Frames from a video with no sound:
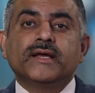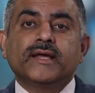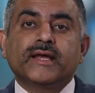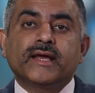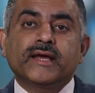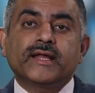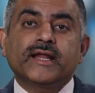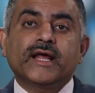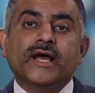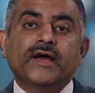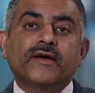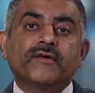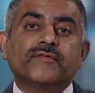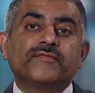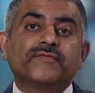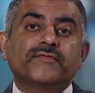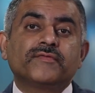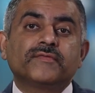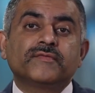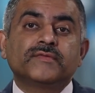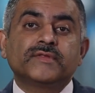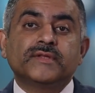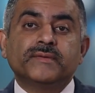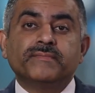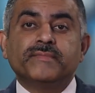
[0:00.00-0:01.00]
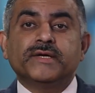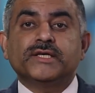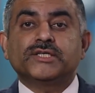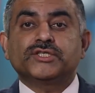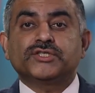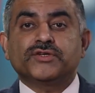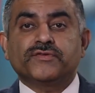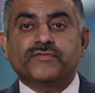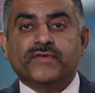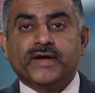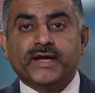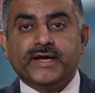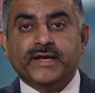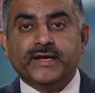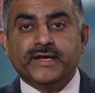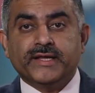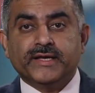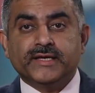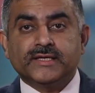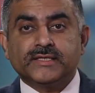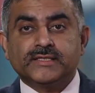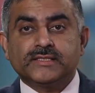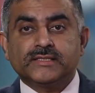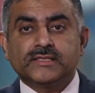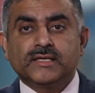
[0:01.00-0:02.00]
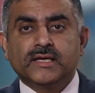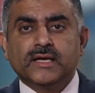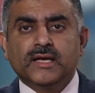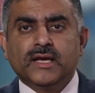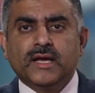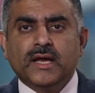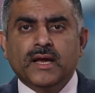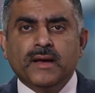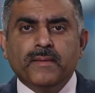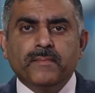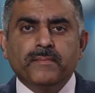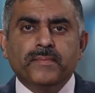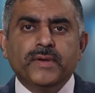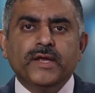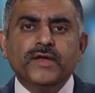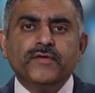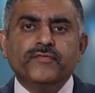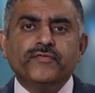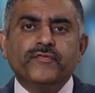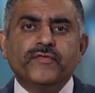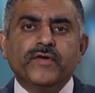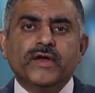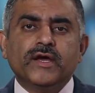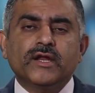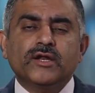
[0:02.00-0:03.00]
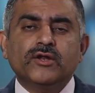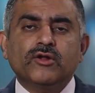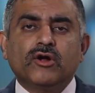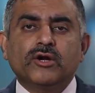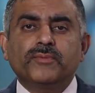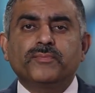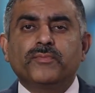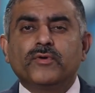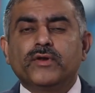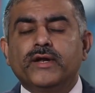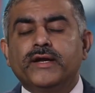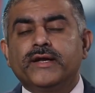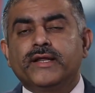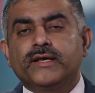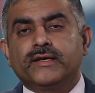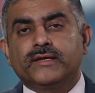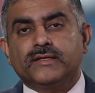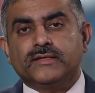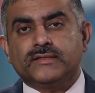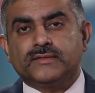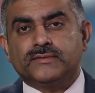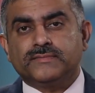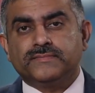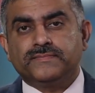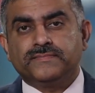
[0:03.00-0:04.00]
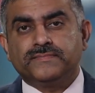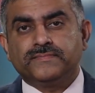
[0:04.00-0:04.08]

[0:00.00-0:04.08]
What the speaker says: can have the best of ideas. Be fair, not political.